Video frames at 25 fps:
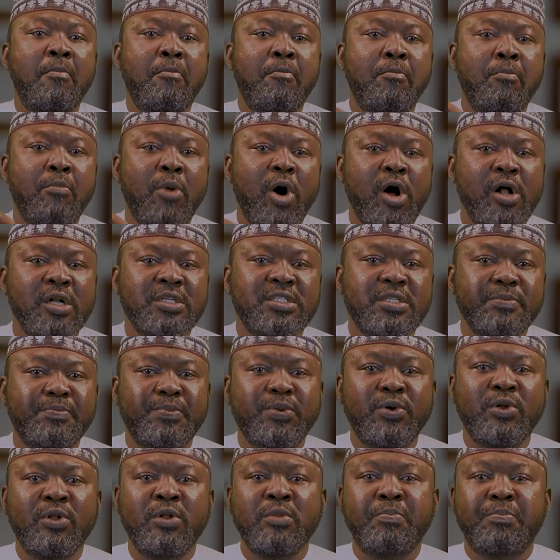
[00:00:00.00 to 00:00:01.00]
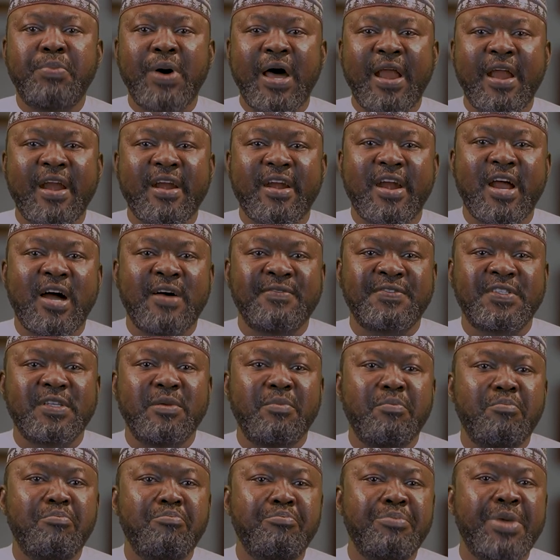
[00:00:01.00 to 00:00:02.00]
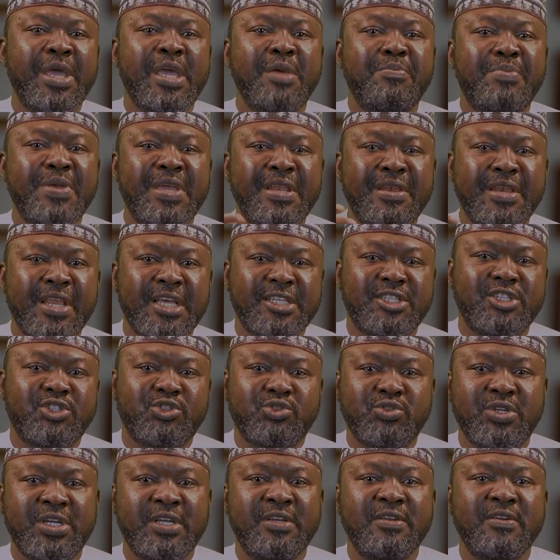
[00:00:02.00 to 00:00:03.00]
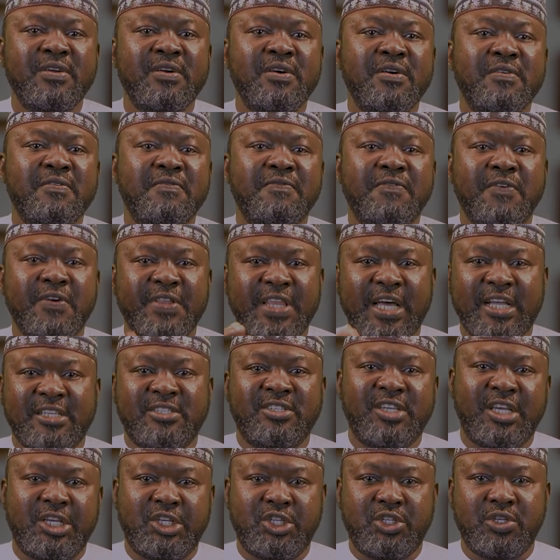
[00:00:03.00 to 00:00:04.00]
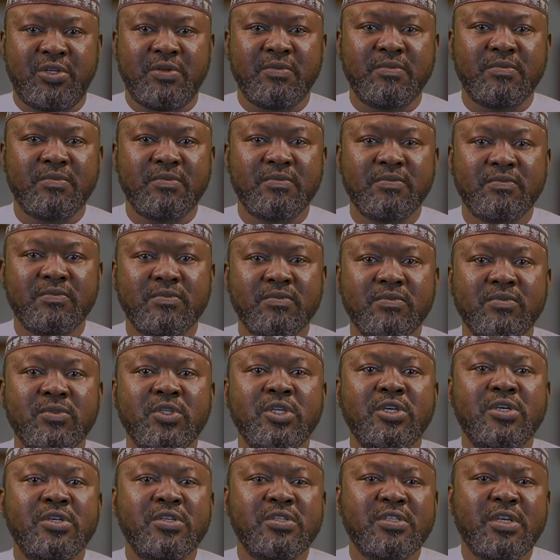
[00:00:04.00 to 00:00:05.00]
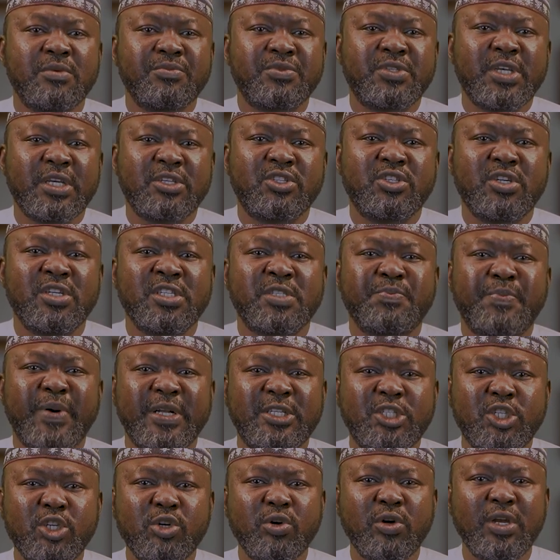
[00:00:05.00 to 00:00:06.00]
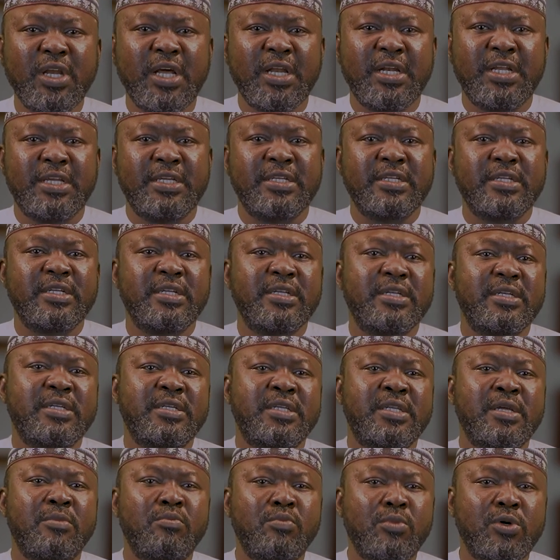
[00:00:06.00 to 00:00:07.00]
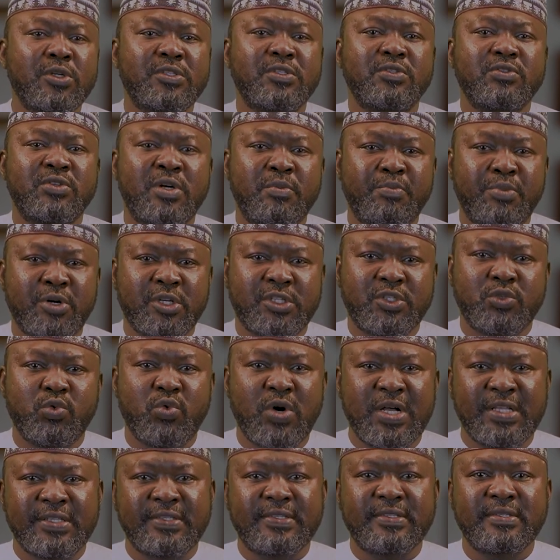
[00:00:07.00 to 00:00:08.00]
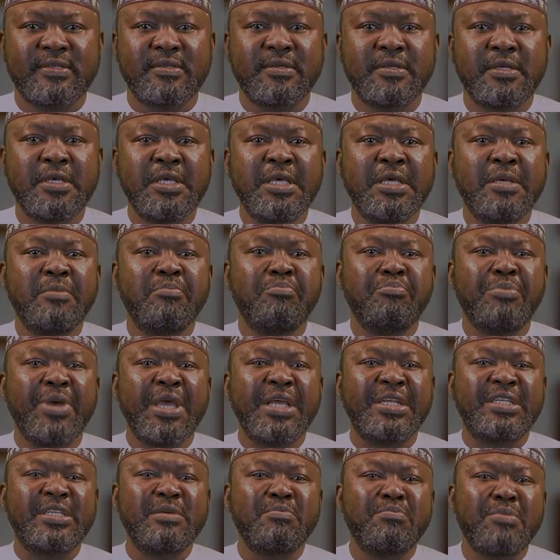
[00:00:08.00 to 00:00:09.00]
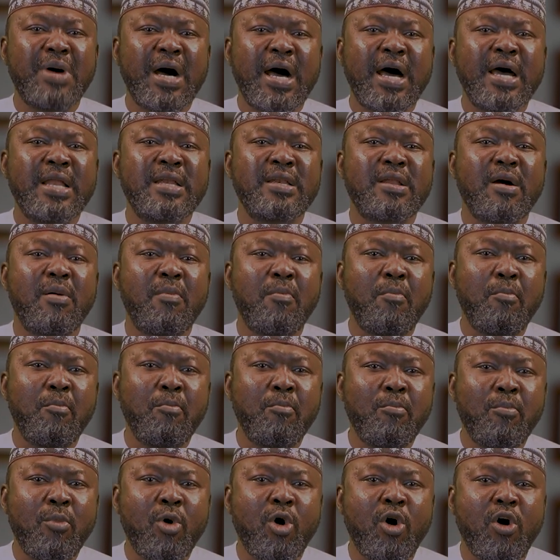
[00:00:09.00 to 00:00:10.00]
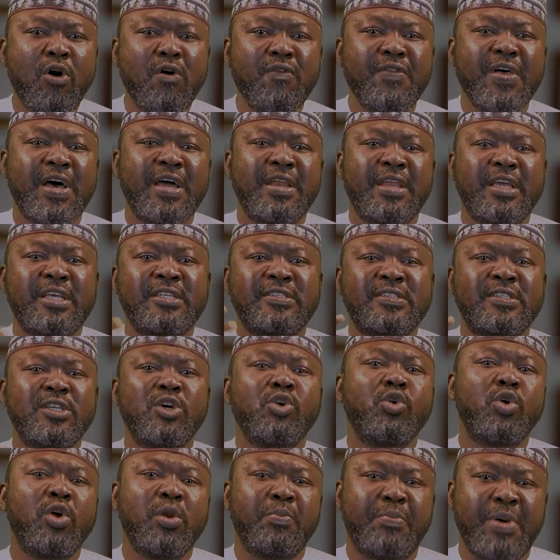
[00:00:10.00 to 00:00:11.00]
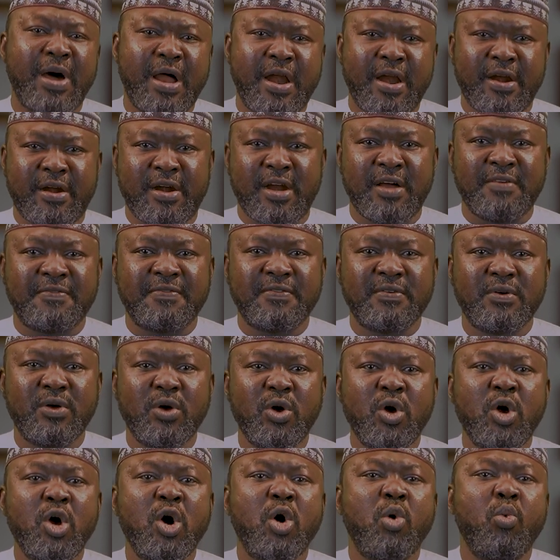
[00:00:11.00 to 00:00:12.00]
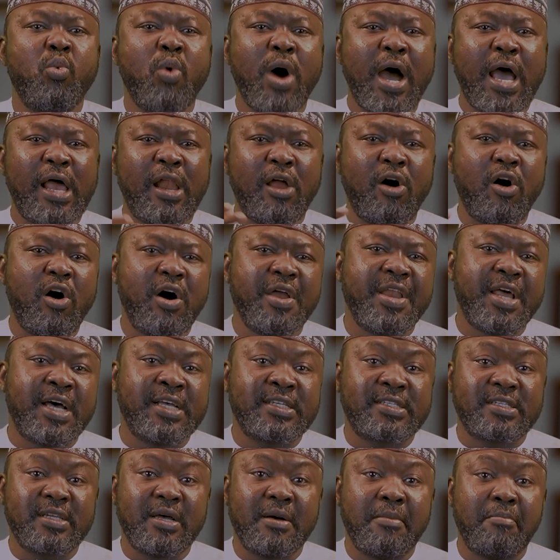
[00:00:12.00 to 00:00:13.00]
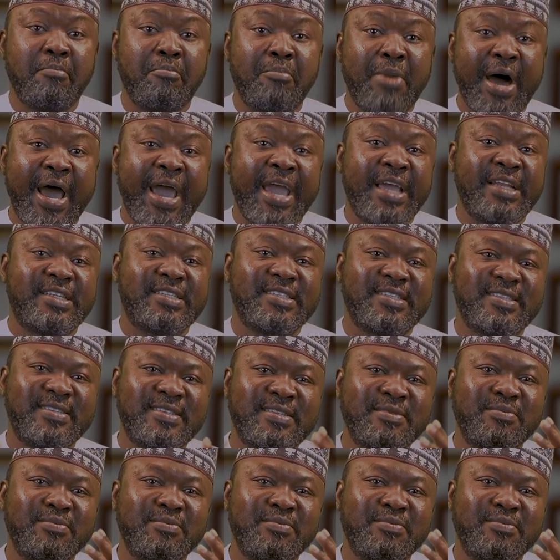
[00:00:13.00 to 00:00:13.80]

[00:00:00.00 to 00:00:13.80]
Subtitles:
multiple paragraphs may be necessary for that section. Some sections, particularly the most robust ones, may demand more than a single paragraph, while others might